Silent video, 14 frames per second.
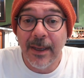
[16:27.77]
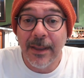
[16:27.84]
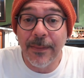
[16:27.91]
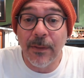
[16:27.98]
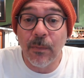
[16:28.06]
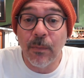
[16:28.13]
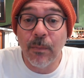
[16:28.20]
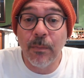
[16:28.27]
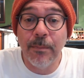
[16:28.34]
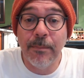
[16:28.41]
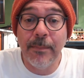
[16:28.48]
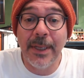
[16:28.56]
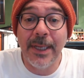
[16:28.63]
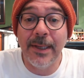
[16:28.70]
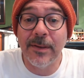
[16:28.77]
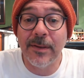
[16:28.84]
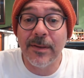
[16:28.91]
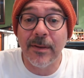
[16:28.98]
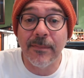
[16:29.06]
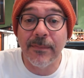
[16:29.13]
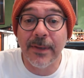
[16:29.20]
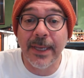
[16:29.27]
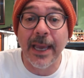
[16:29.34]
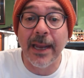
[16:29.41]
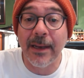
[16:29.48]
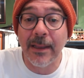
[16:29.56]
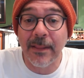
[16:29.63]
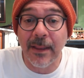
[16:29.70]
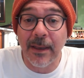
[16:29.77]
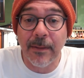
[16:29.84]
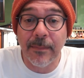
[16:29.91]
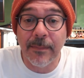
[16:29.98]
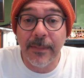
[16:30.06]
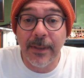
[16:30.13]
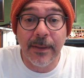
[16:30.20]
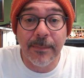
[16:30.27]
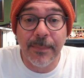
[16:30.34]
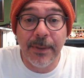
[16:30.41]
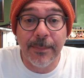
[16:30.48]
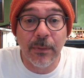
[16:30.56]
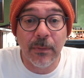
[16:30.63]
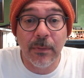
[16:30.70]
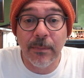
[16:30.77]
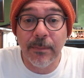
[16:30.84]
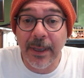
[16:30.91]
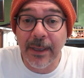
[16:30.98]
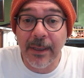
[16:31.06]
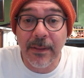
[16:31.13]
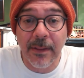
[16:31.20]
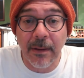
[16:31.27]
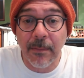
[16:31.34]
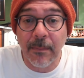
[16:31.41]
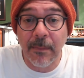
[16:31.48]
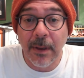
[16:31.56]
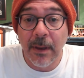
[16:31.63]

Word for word: The means of getting them and the people who make them,